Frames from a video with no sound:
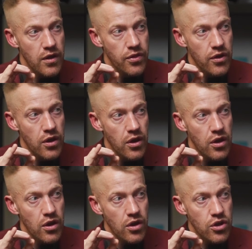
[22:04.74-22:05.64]
that
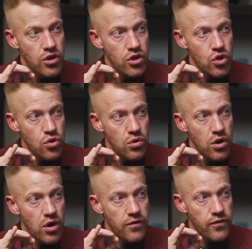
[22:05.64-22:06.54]
you
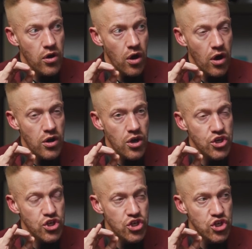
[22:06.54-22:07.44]
have got
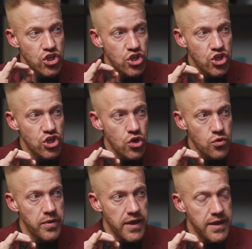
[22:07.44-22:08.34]
a
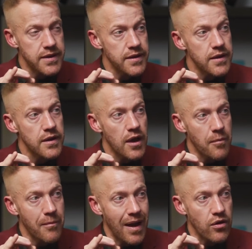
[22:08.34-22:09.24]
stupid
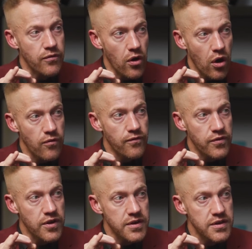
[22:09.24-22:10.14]
amount of
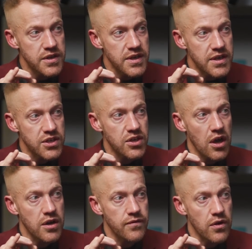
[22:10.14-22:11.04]
confidence
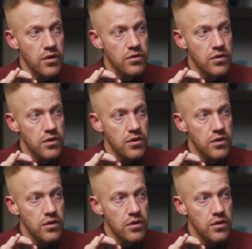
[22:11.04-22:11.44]
inside of you,